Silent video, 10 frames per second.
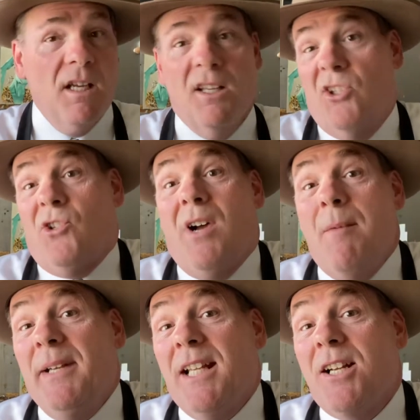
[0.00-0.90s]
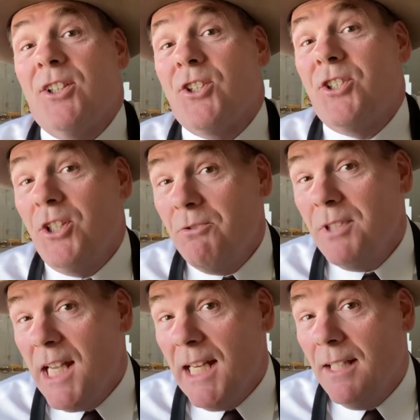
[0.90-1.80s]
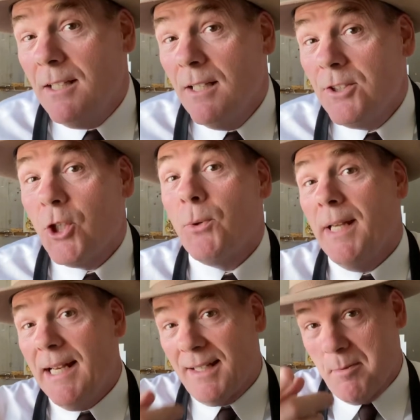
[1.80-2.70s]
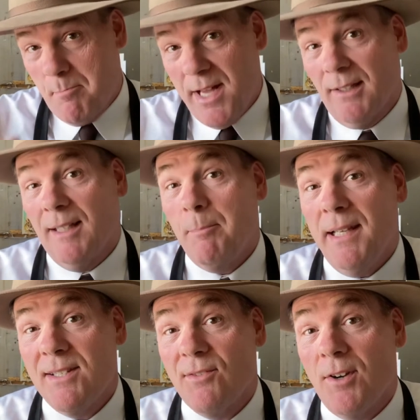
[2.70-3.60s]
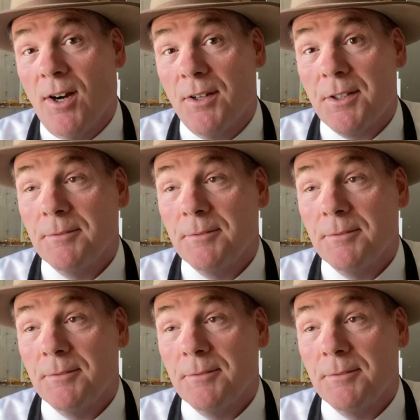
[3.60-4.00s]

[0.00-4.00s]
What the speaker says: So how many colors do you need to create a compelling piece of art?